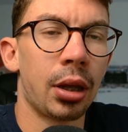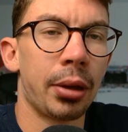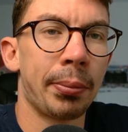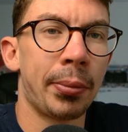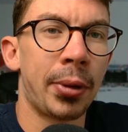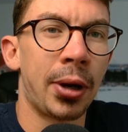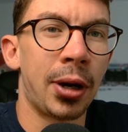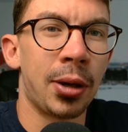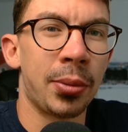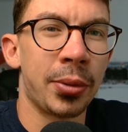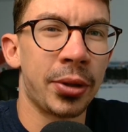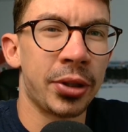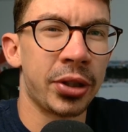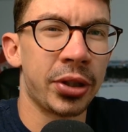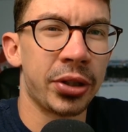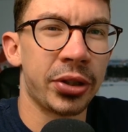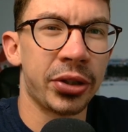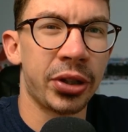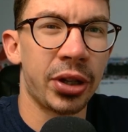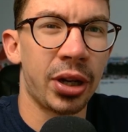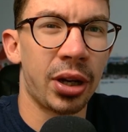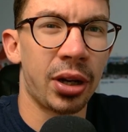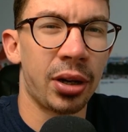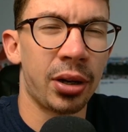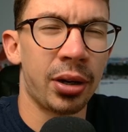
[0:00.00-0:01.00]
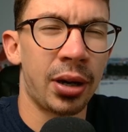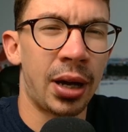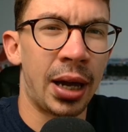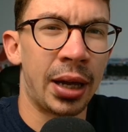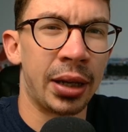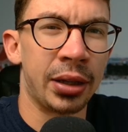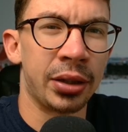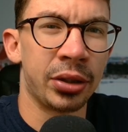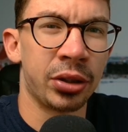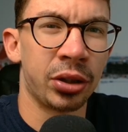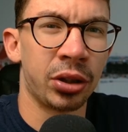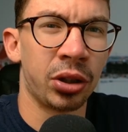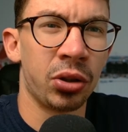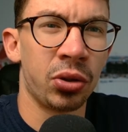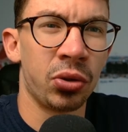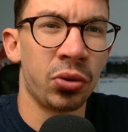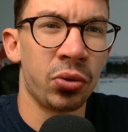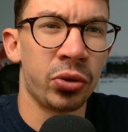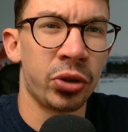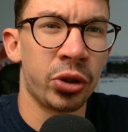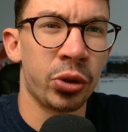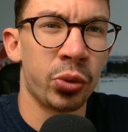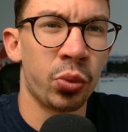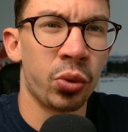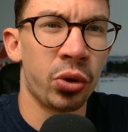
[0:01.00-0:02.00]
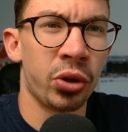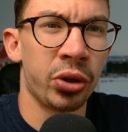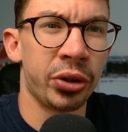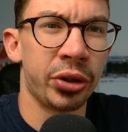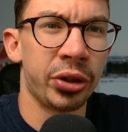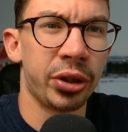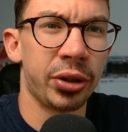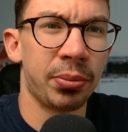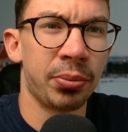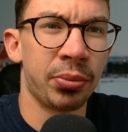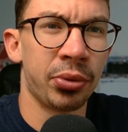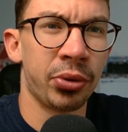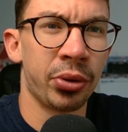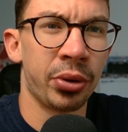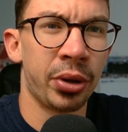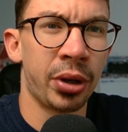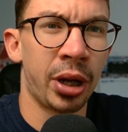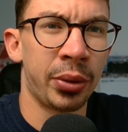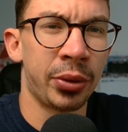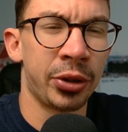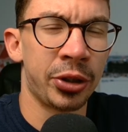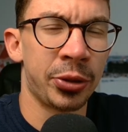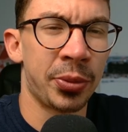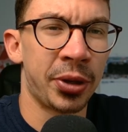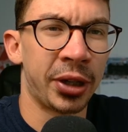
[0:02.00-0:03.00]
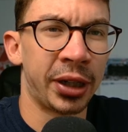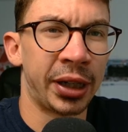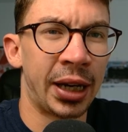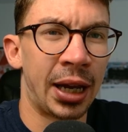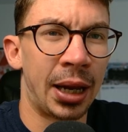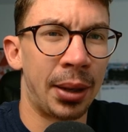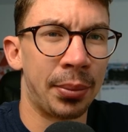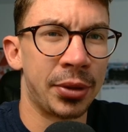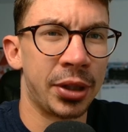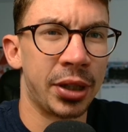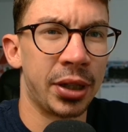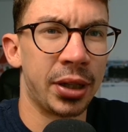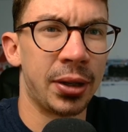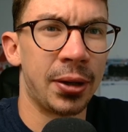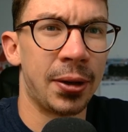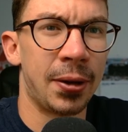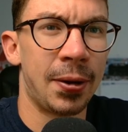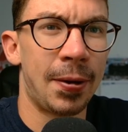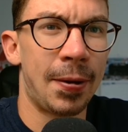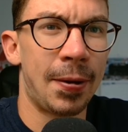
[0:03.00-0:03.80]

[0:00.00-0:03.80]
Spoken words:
Palmer to Sarr and Gu to Wood. Bruno as my captain.